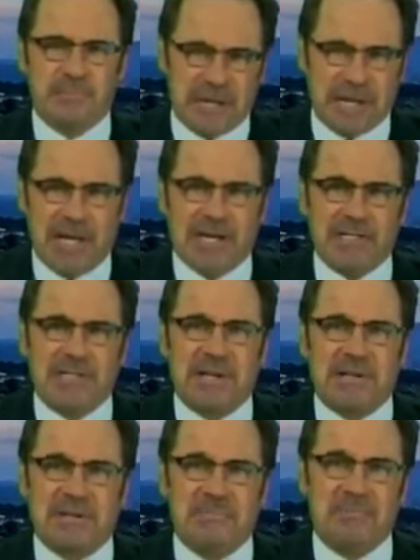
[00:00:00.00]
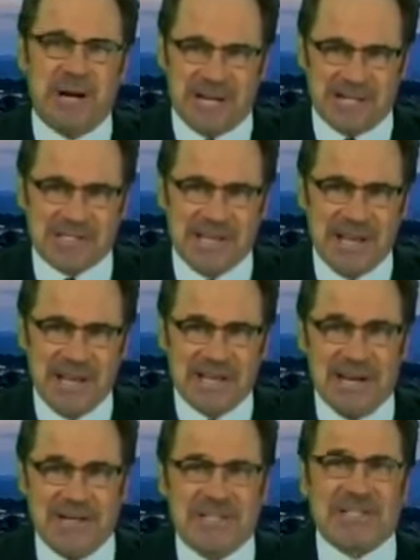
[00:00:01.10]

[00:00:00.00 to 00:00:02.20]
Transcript: mechanics under the bus. No, they're not going